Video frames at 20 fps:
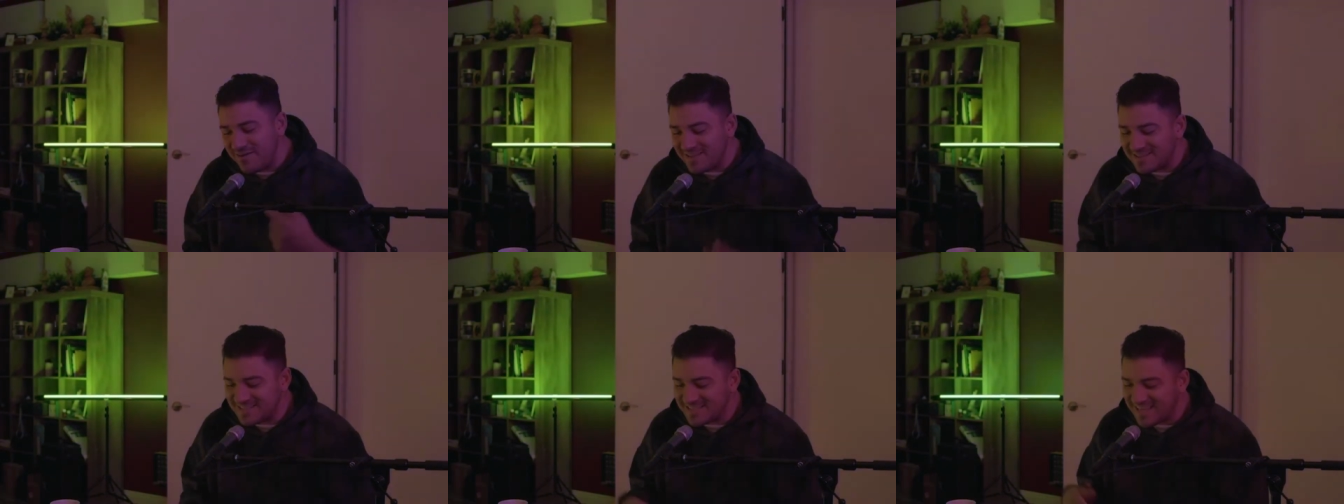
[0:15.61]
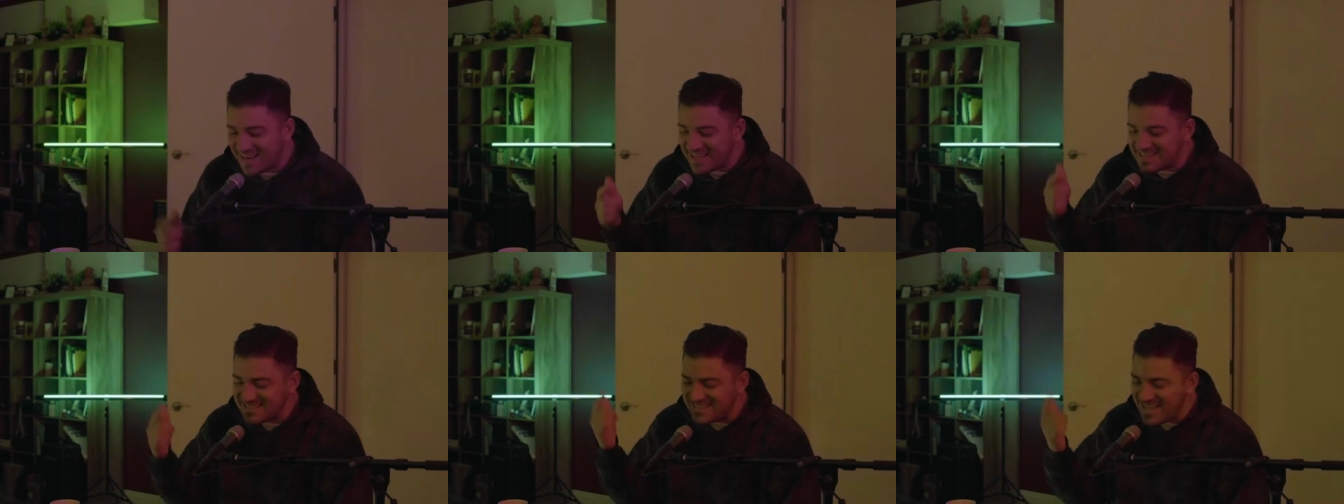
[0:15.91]
And
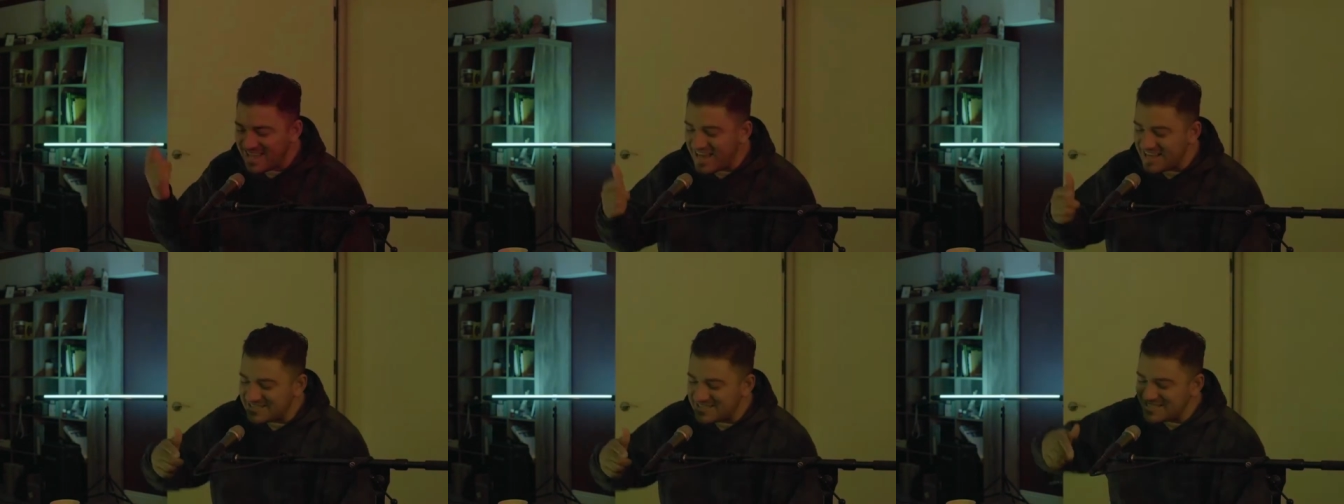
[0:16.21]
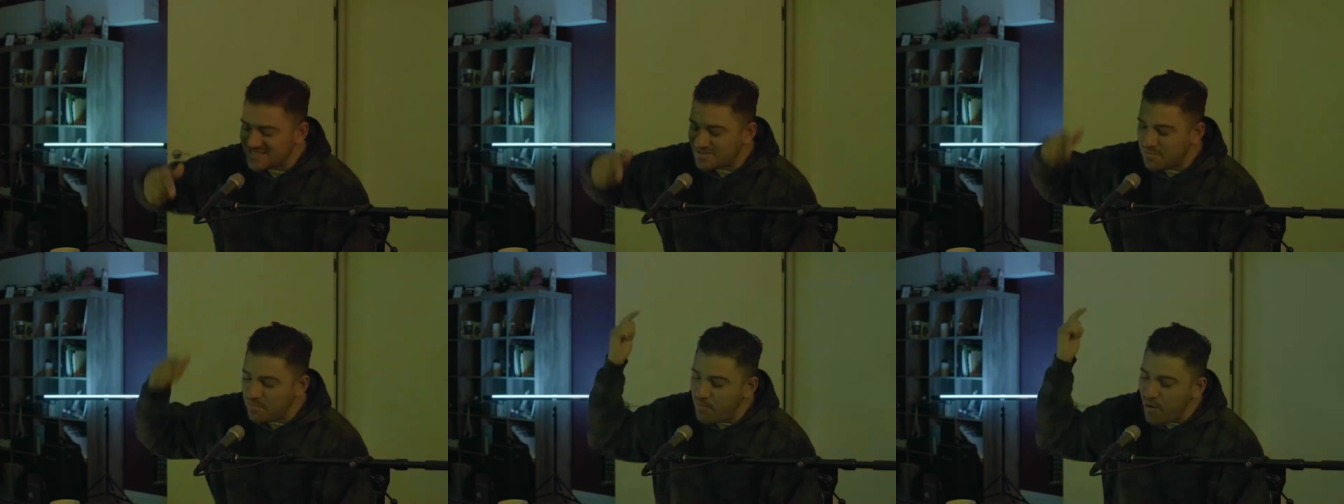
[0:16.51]
today's guest
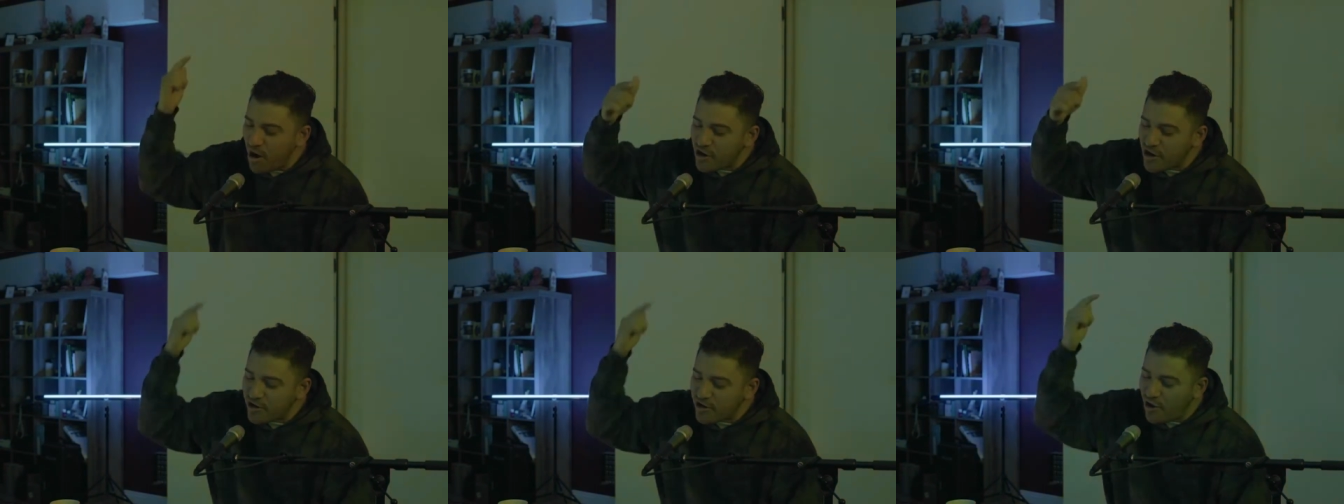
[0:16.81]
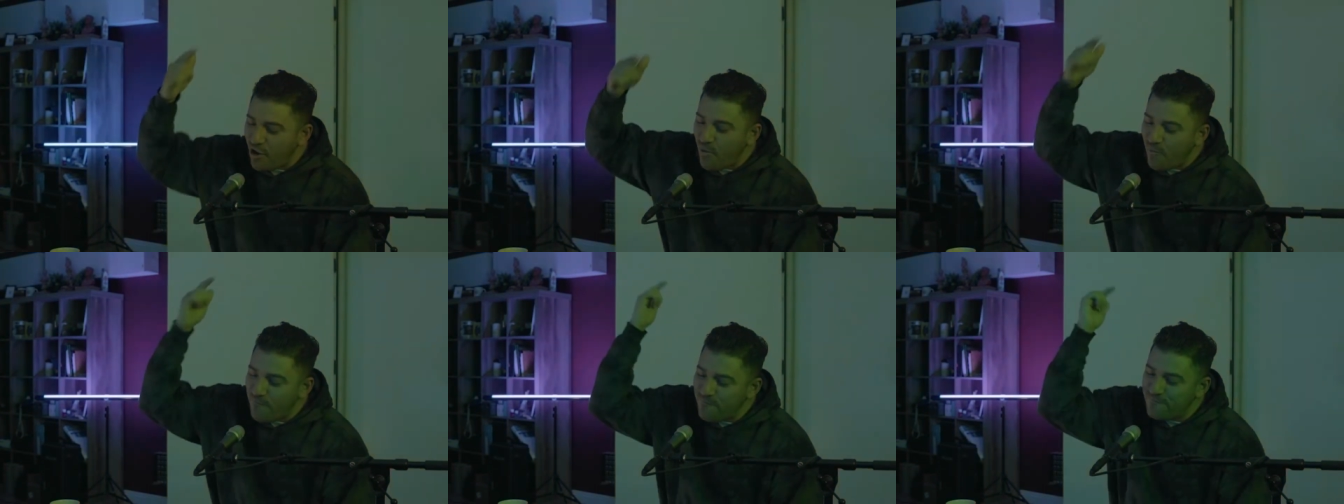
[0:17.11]
is
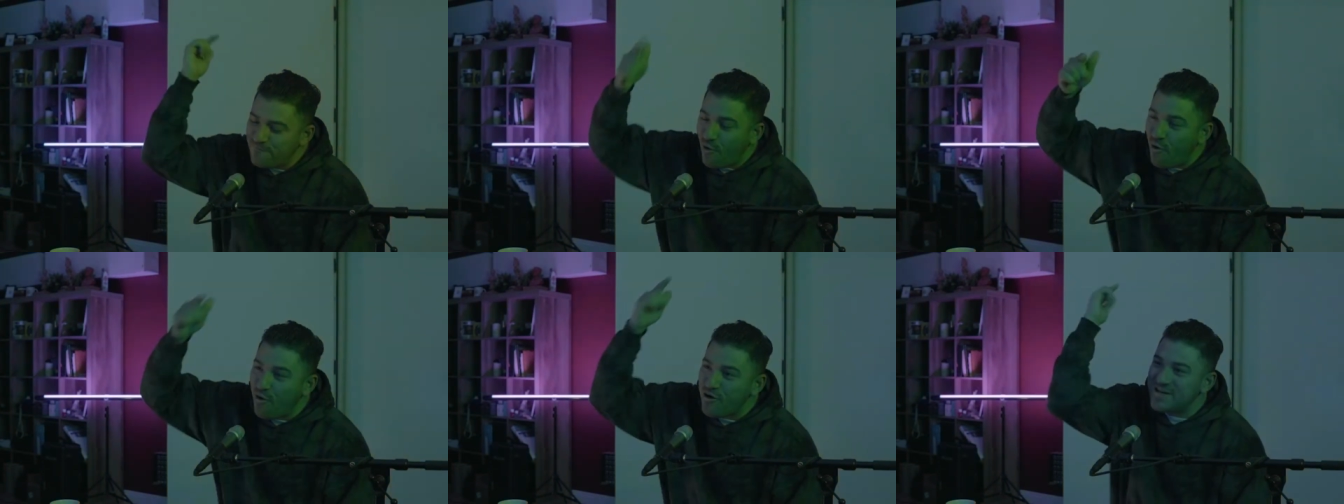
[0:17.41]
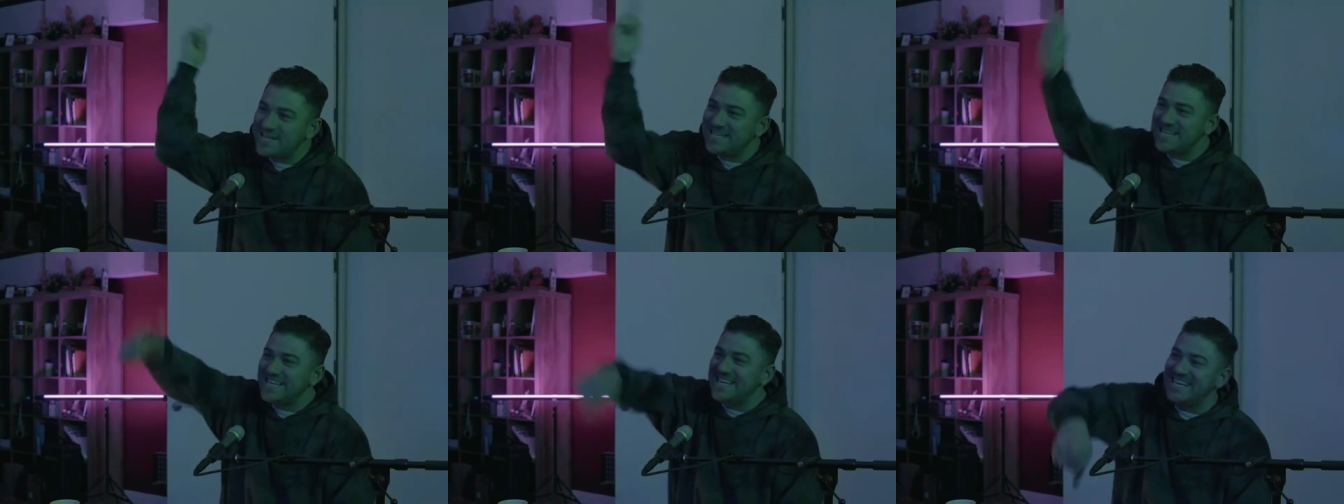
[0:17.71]
Marco
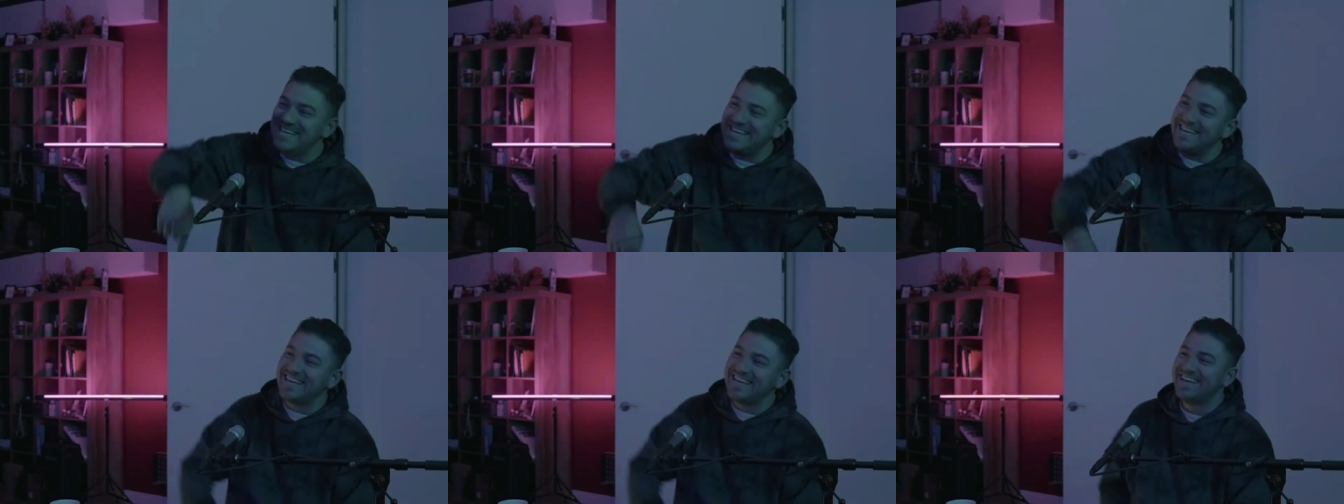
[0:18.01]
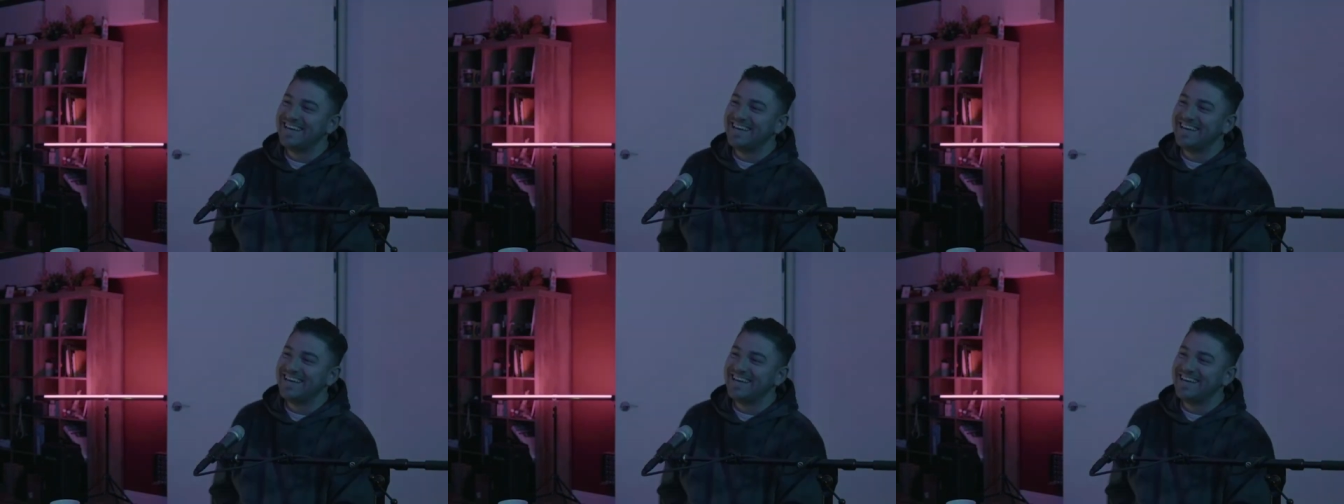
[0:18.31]
4D.